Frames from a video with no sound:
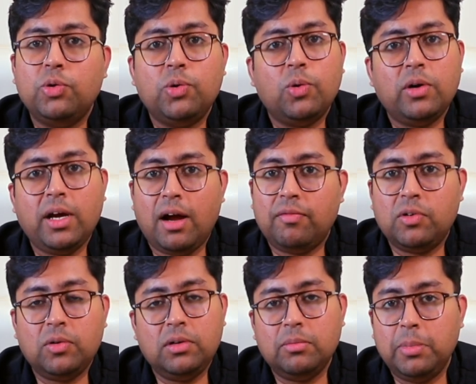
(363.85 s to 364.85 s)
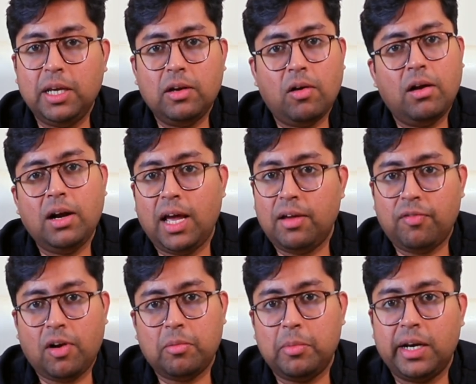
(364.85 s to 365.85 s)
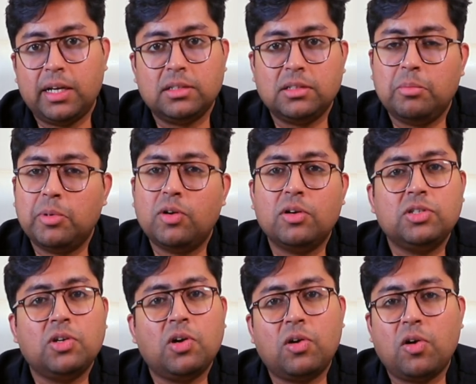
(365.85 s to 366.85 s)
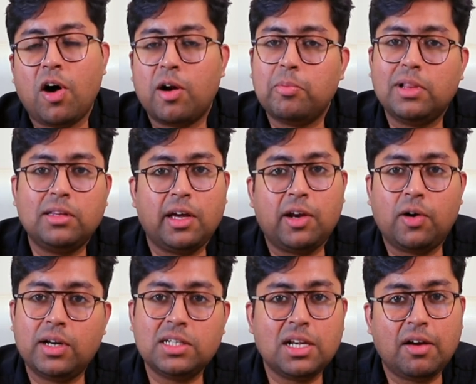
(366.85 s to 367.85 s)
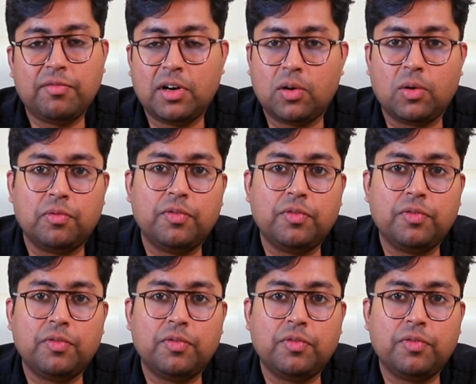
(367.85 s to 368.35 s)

don't have to be on lifelong medication because your normal thyroid is left alone.